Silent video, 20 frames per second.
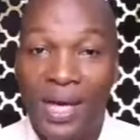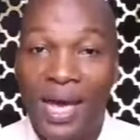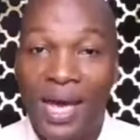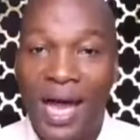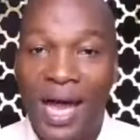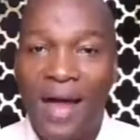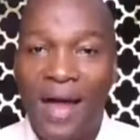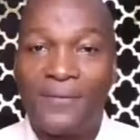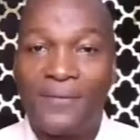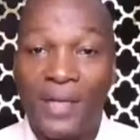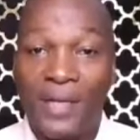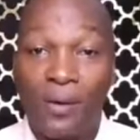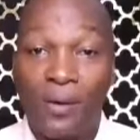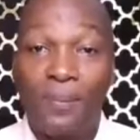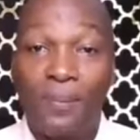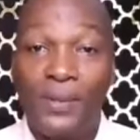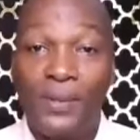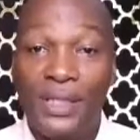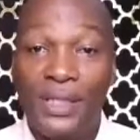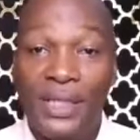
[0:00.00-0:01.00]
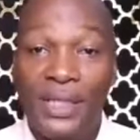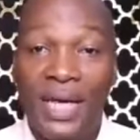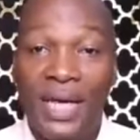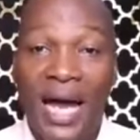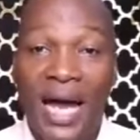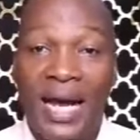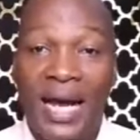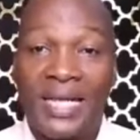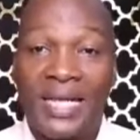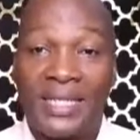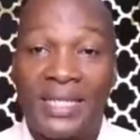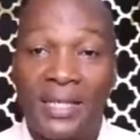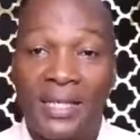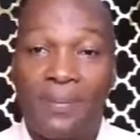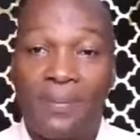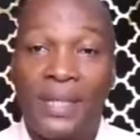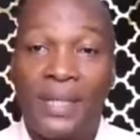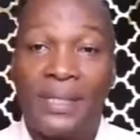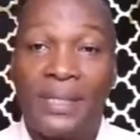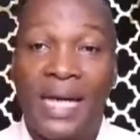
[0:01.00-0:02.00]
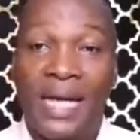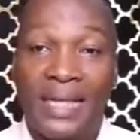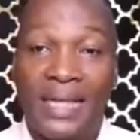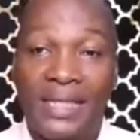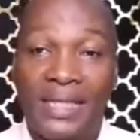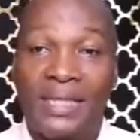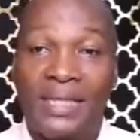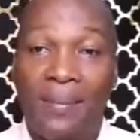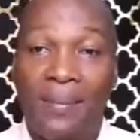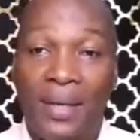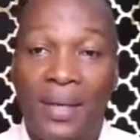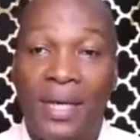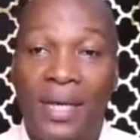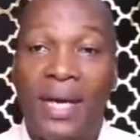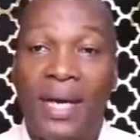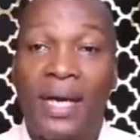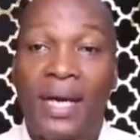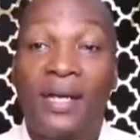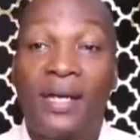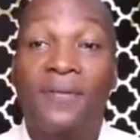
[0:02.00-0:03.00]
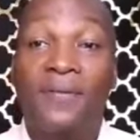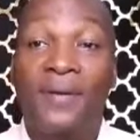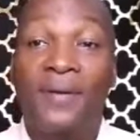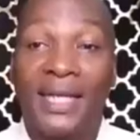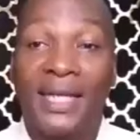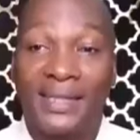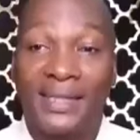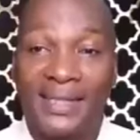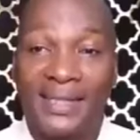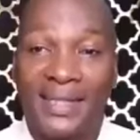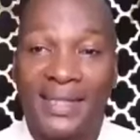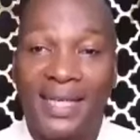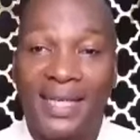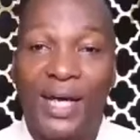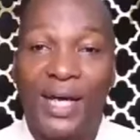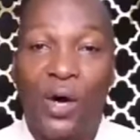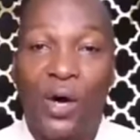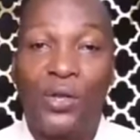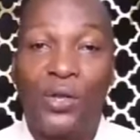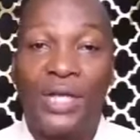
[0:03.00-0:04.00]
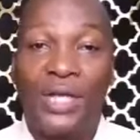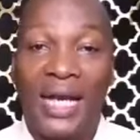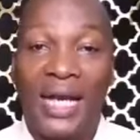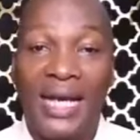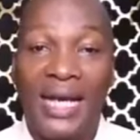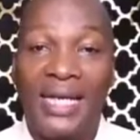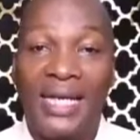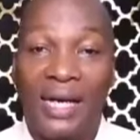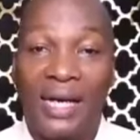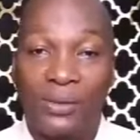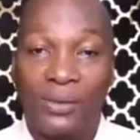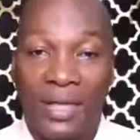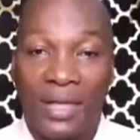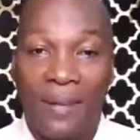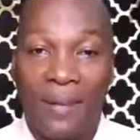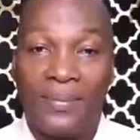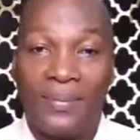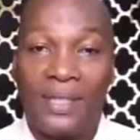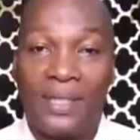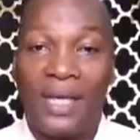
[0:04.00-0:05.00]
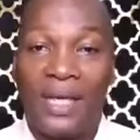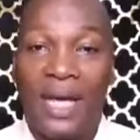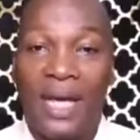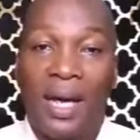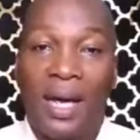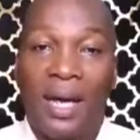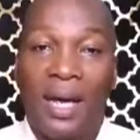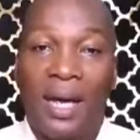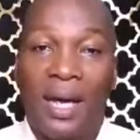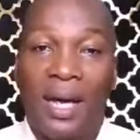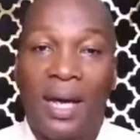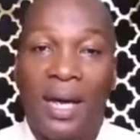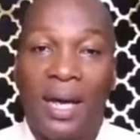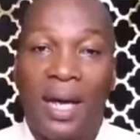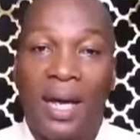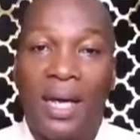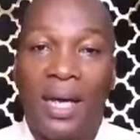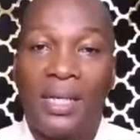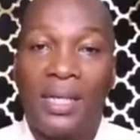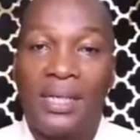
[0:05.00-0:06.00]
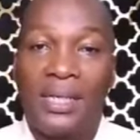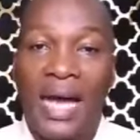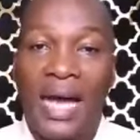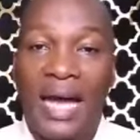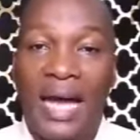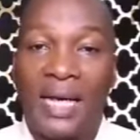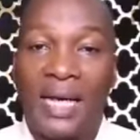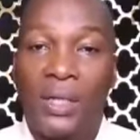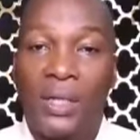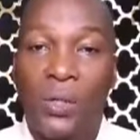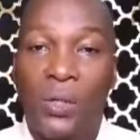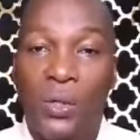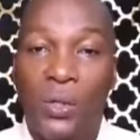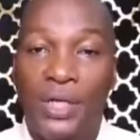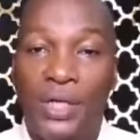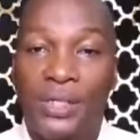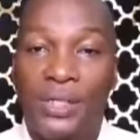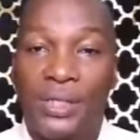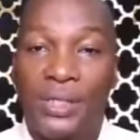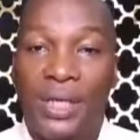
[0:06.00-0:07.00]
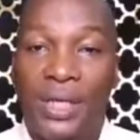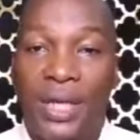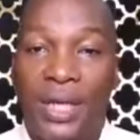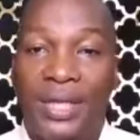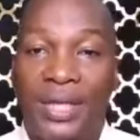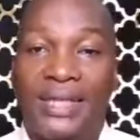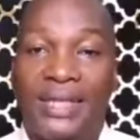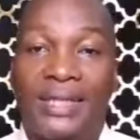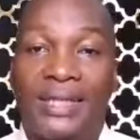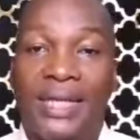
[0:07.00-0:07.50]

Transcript: after completing an assessment, a teacher may reflect on the learning outcomes and acknowledge that